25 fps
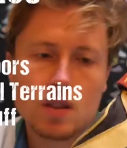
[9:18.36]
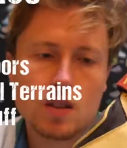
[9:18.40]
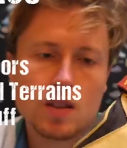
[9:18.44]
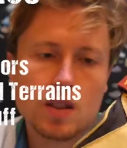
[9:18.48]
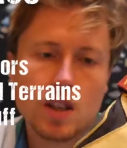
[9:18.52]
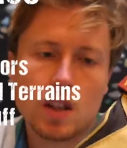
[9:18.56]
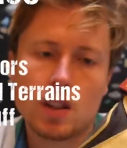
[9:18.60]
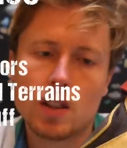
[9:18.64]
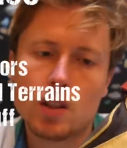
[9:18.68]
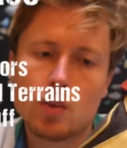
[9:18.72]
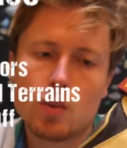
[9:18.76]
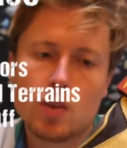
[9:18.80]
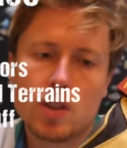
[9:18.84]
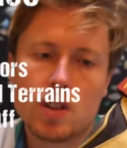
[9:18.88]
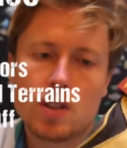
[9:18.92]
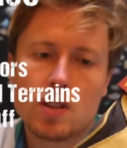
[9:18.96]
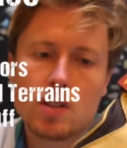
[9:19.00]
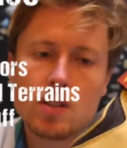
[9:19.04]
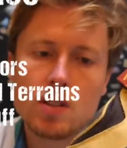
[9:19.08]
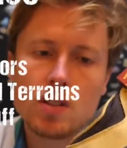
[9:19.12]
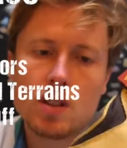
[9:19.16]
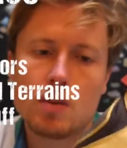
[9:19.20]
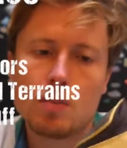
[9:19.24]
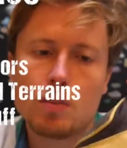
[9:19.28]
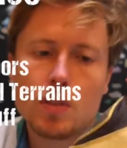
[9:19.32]
Starting with a
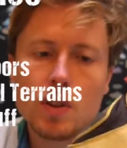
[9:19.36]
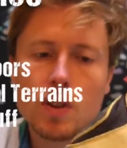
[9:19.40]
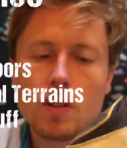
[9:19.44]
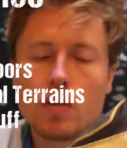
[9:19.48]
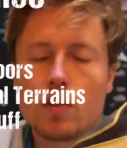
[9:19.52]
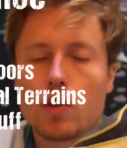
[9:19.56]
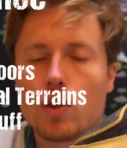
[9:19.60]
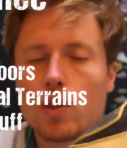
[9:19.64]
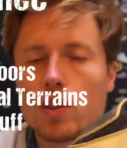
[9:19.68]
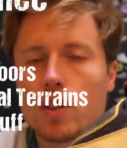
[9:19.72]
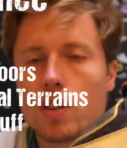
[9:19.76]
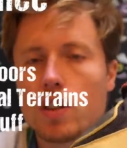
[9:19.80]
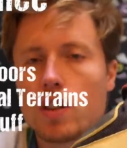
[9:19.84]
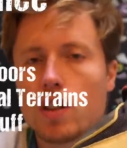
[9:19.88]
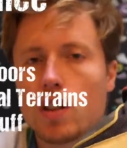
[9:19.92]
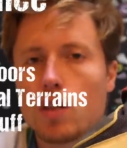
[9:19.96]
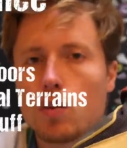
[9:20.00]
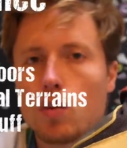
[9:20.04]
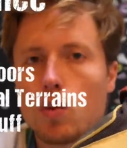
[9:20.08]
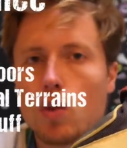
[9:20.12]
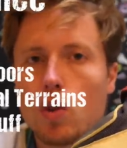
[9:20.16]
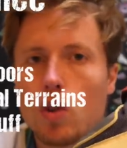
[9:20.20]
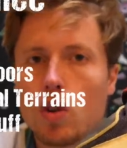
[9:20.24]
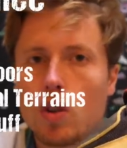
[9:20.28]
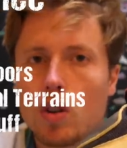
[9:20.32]
simple
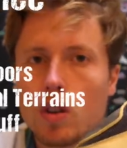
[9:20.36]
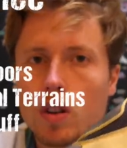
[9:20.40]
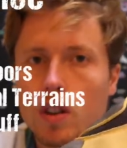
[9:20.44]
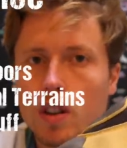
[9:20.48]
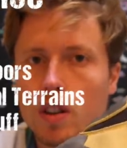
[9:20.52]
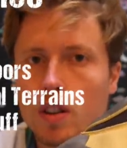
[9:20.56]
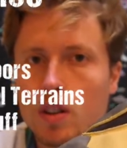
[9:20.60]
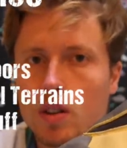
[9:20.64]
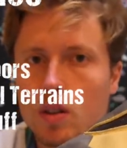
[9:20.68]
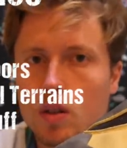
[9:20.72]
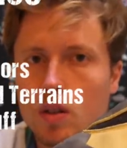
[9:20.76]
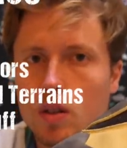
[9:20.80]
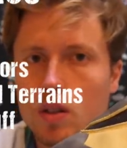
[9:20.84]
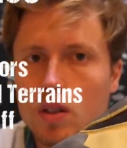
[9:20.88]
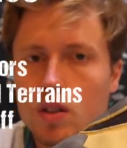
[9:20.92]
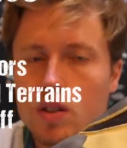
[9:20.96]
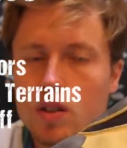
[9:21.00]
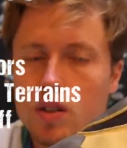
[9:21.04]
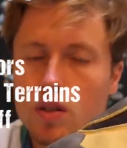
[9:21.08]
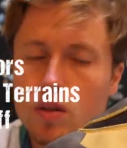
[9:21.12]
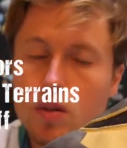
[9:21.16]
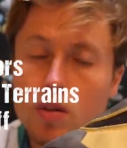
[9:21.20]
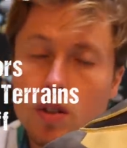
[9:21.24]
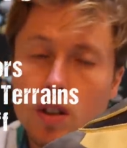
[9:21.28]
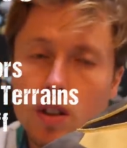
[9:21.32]
vertical wall
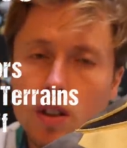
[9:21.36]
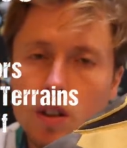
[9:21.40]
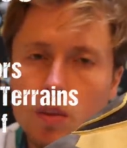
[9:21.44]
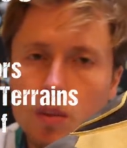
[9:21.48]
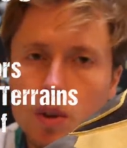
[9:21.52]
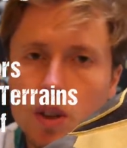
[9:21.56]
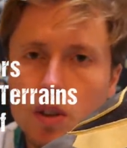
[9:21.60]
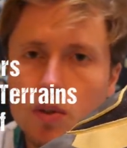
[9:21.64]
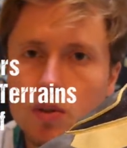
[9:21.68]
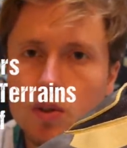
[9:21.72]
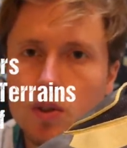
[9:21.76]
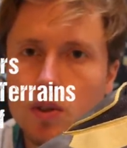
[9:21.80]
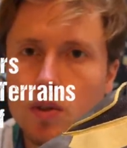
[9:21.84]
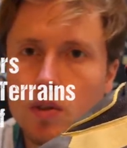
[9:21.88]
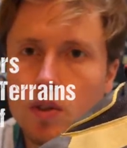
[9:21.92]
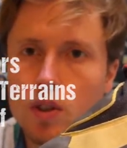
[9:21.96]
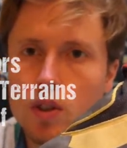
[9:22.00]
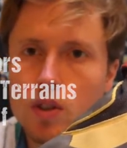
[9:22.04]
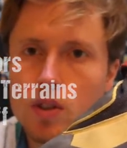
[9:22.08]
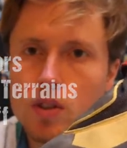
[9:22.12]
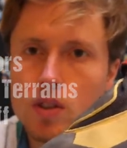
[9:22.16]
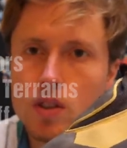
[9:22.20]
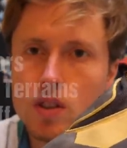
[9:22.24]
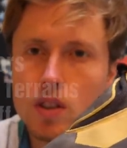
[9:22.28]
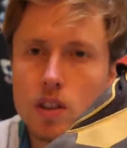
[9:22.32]
indoors, you know, a little bit of
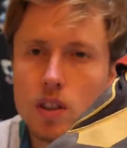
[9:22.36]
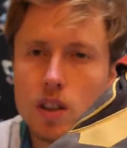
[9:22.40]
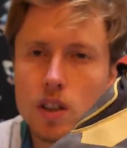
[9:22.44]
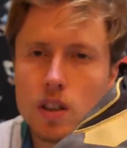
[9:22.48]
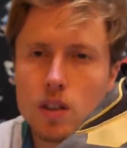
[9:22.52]
traversing,